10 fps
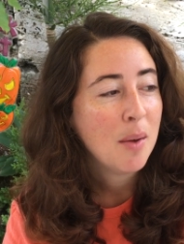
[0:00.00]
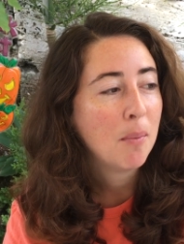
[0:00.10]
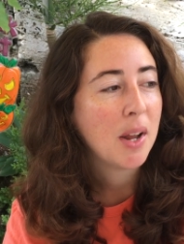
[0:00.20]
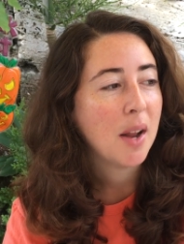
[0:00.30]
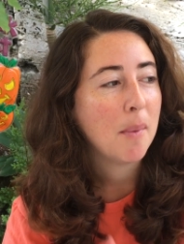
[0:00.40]

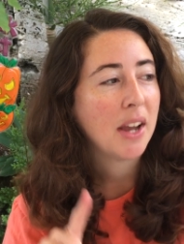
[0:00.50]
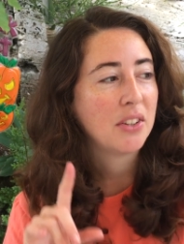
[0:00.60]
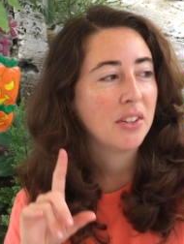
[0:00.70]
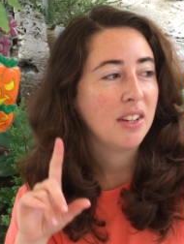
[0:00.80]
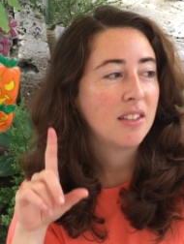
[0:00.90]
but I'm
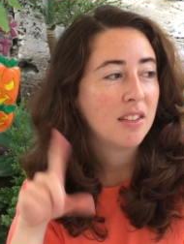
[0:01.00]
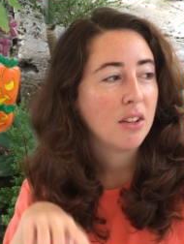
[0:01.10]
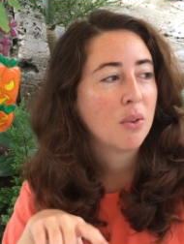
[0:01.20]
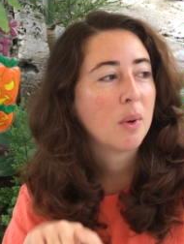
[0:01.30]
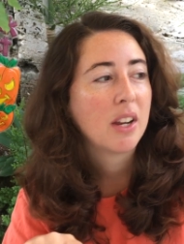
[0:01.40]
actually
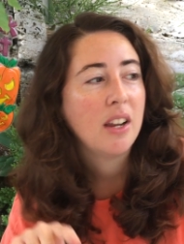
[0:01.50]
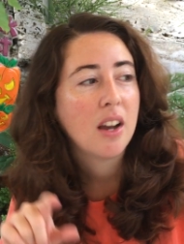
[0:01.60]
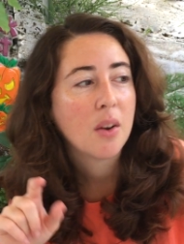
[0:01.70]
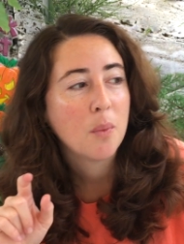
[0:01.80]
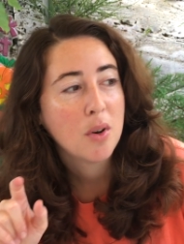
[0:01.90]
still working
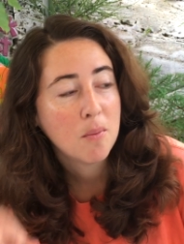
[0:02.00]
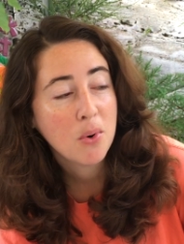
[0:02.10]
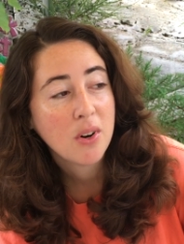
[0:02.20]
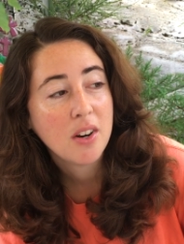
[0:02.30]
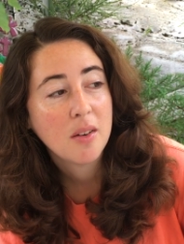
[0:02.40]
on one
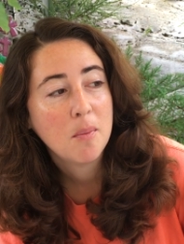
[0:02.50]
more